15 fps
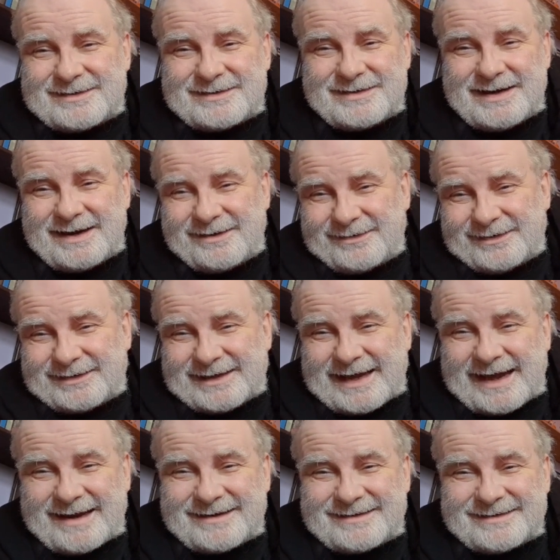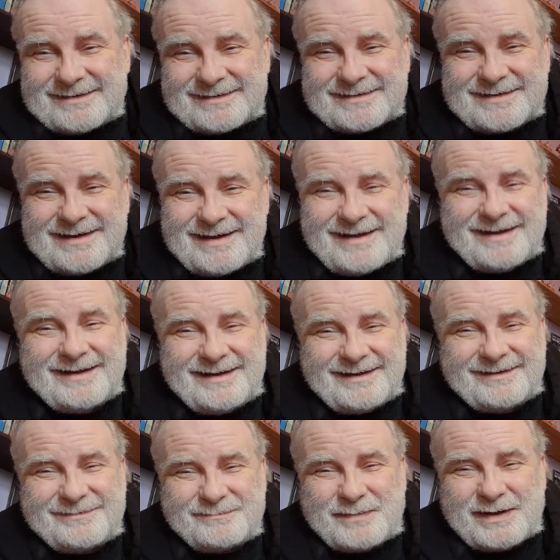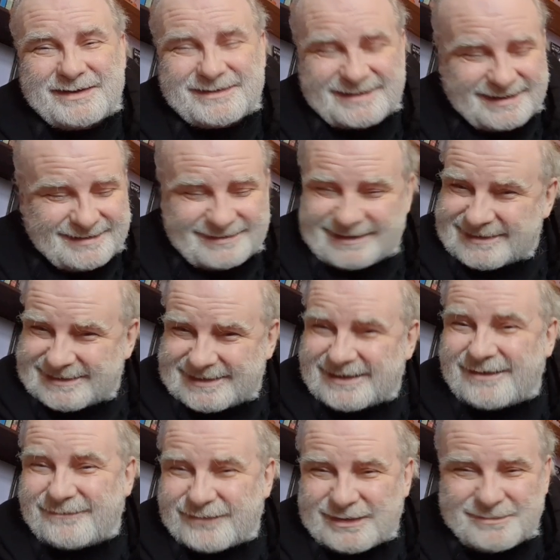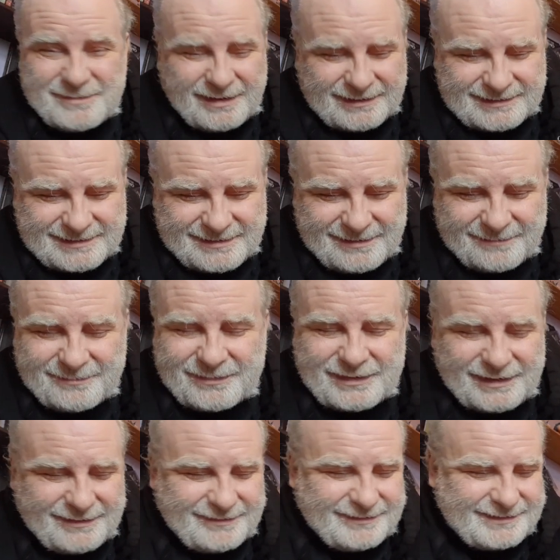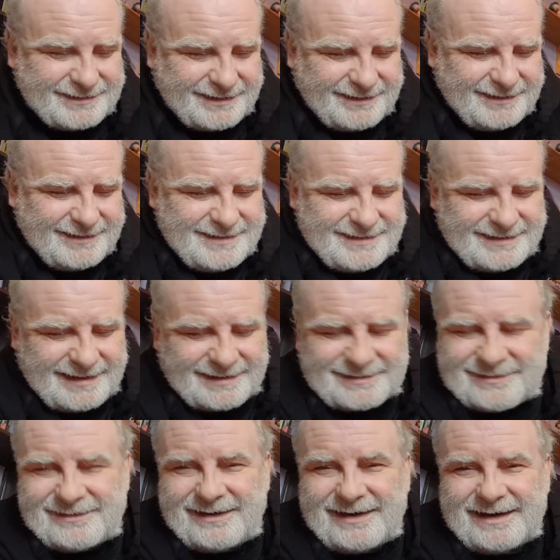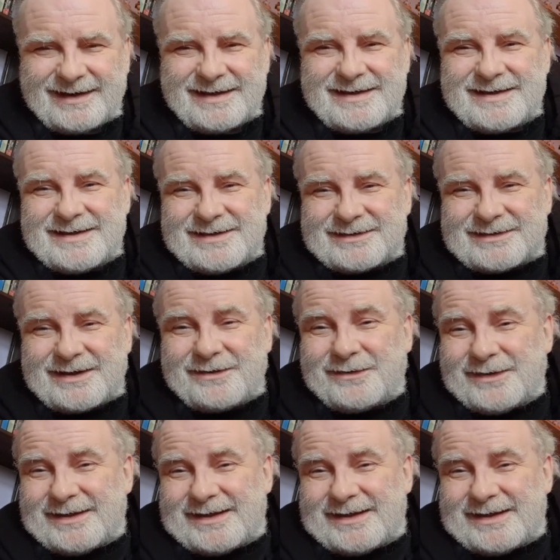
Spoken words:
nearer the end. But there's still a few more to come through. So that's great. So